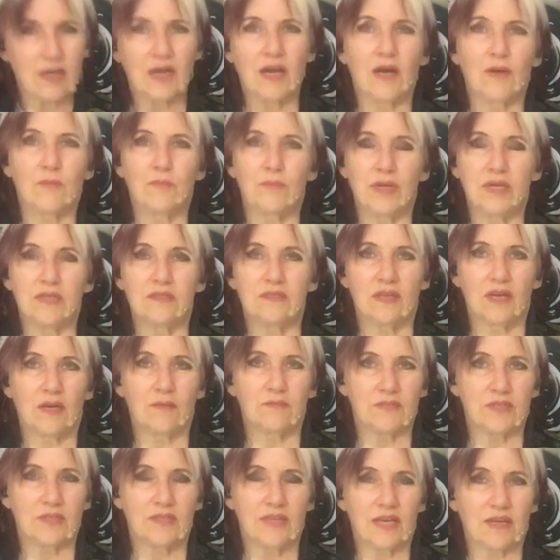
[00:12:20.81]
I'll bend
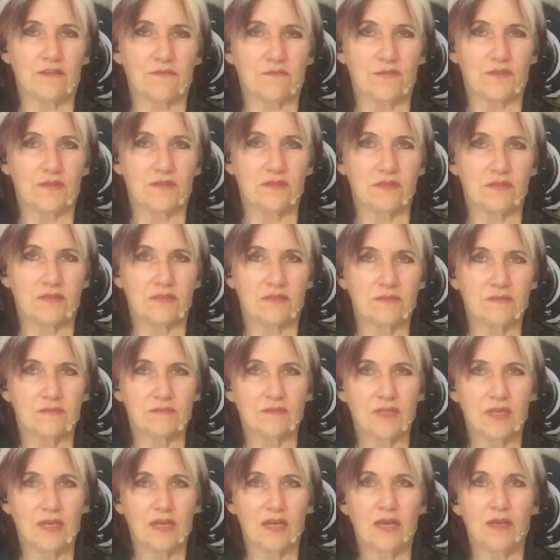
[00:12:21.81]
up to that first,
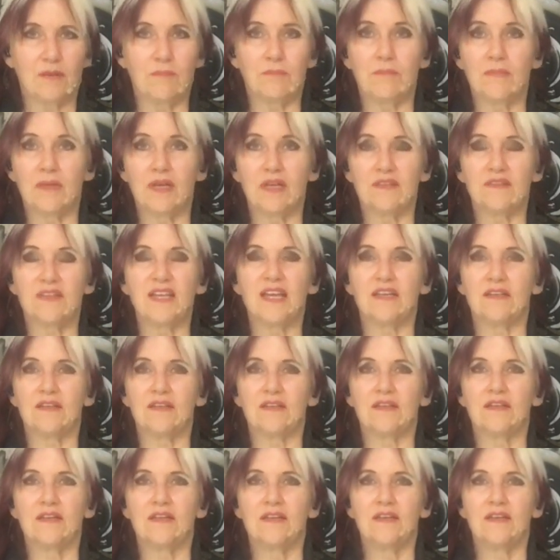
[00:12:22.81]
and then